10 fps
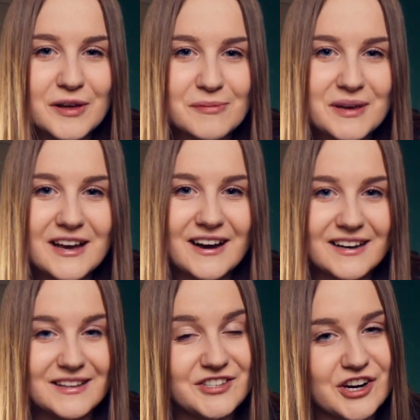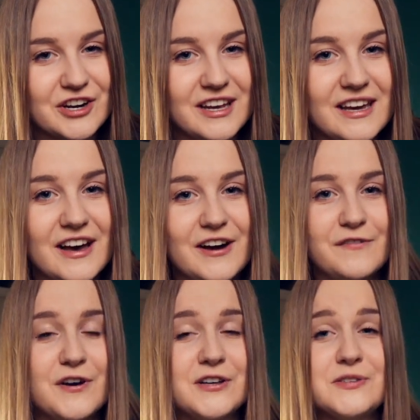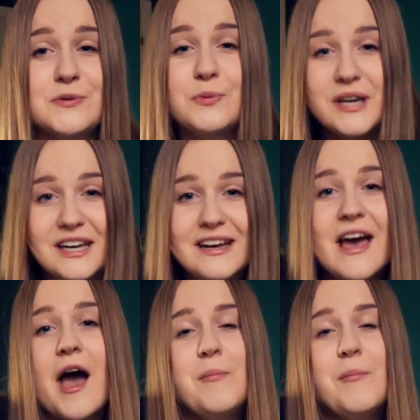with me on the journey of a Swede